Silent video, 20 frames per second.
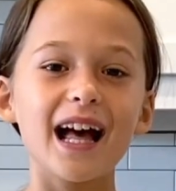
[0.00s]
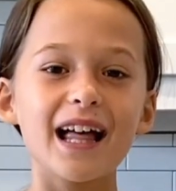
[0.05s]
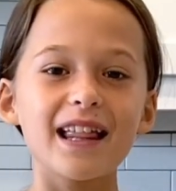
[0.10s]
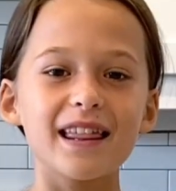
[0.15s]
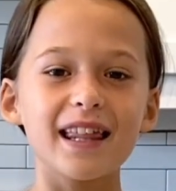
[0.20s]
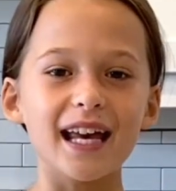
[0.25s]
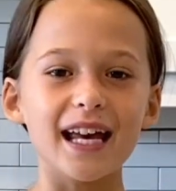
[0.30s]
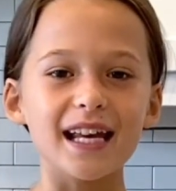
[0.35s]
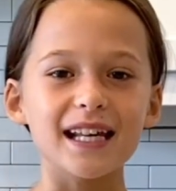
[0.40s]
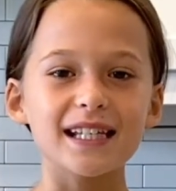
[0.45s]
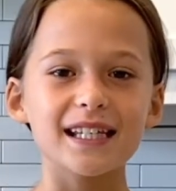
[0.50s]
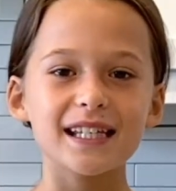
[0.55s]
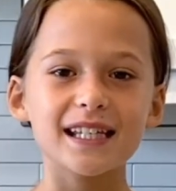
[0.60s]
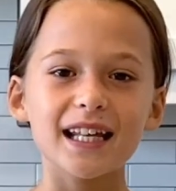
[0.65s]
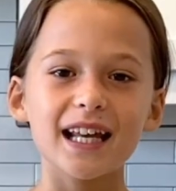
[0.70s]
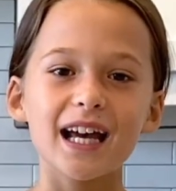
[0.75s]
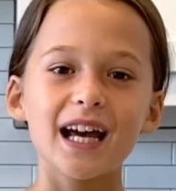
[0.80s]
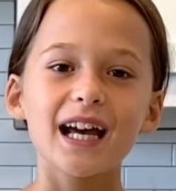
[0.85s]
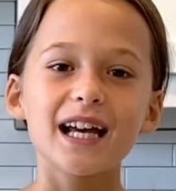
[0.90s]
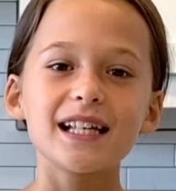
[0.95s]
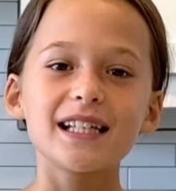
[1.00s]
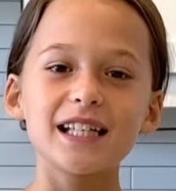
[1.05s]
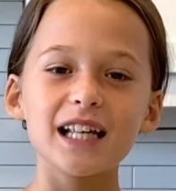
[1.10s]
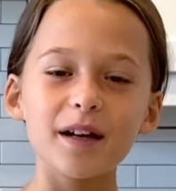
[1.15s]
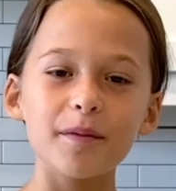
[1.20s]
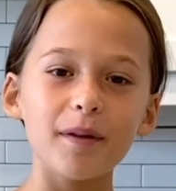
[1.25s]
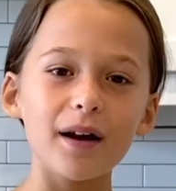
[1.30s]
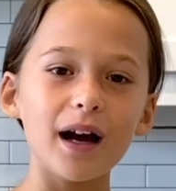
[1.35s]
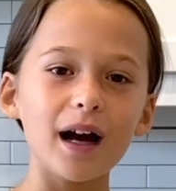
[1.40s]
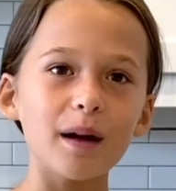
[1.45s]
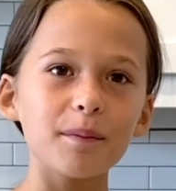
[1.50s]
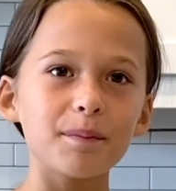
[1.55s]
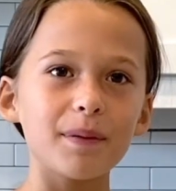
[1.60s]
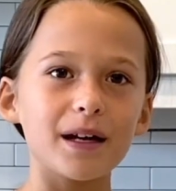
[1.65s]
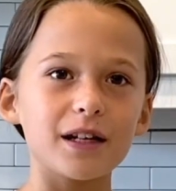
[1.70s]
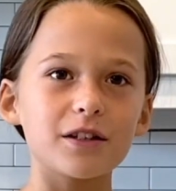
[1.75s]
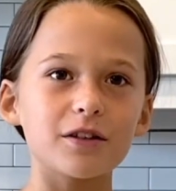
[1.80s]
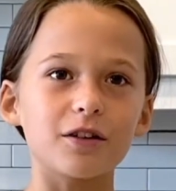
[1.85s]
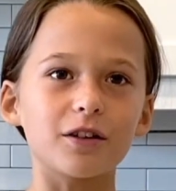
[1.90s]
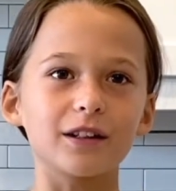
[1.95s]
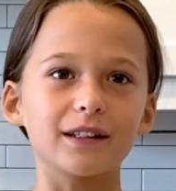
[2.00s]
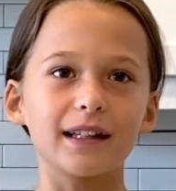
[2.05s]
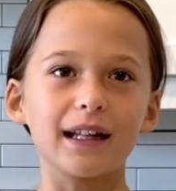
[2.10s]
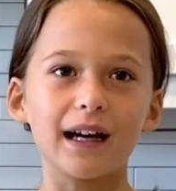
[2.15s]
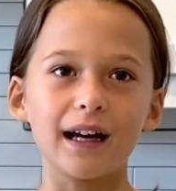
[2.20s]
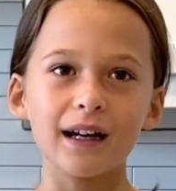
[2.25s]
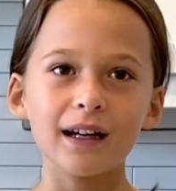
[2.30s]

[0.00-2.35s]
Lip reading: this zebra piskota.